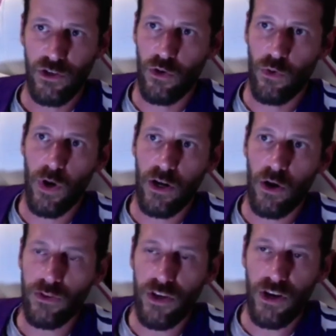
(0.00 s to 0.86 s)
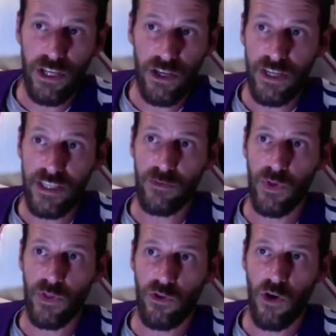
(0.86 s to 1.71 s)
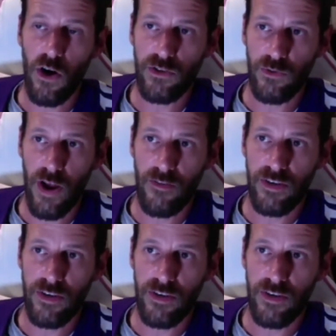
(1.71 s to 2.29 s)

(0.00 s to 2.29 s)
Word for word: quit cold turkey, you'll get some withdrawals or whatever.